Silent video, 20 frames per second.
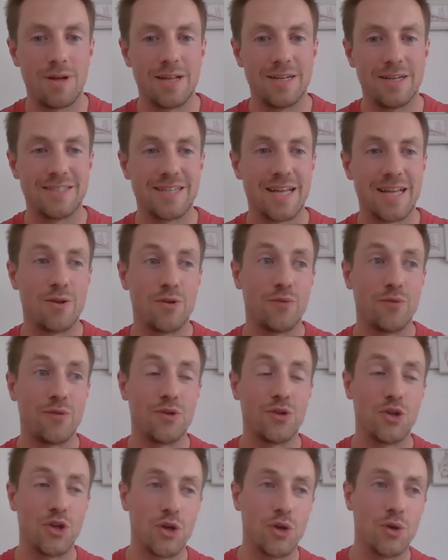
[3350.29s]
instead of
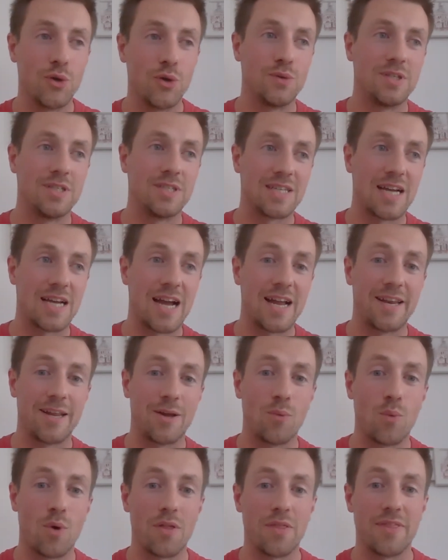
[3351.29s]
you deciding
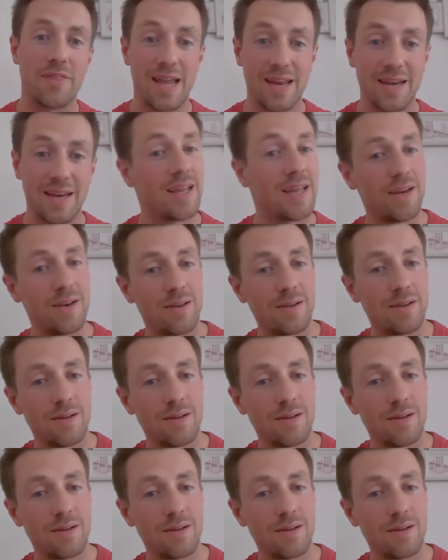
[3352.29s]
what they need.